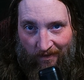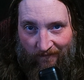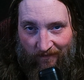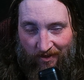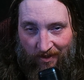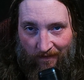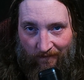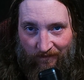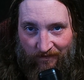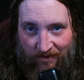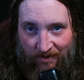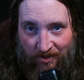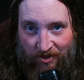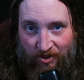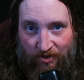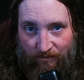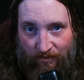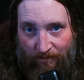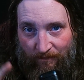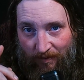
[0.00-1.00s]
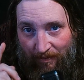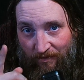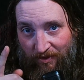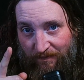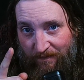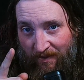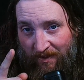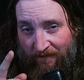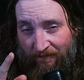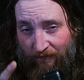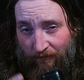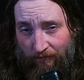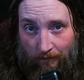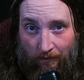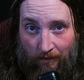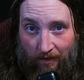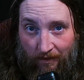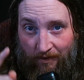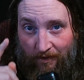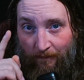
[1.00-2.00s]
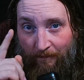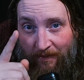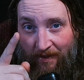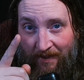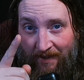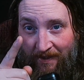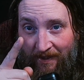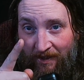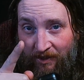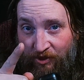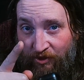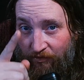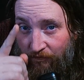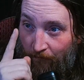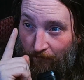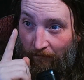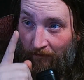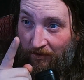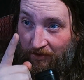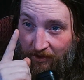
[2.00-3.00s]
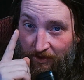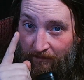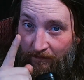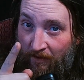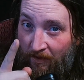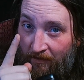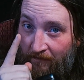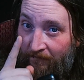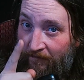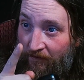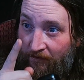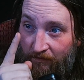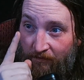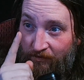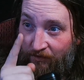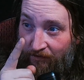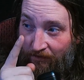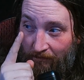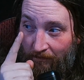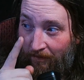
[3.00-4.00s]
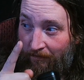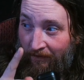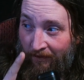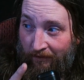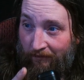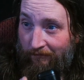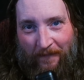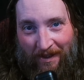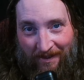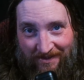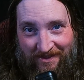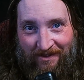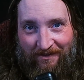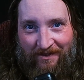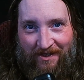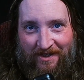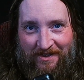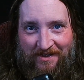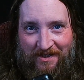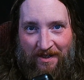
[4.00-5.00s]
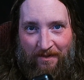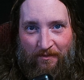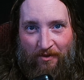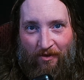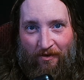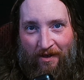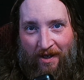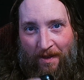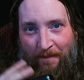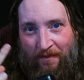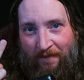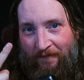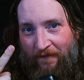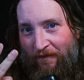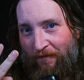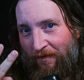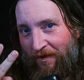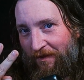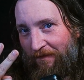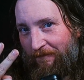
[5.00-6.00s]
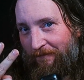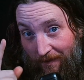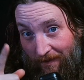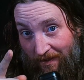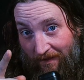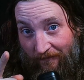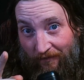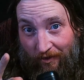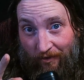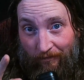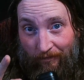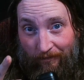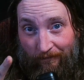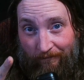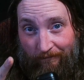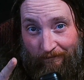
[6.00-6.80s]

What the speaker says: a conversation, but be respectful, or I'll come back at you. If you watch any of my other videos, you know I will. Until next time, y'all, happy viewing, and have a good one.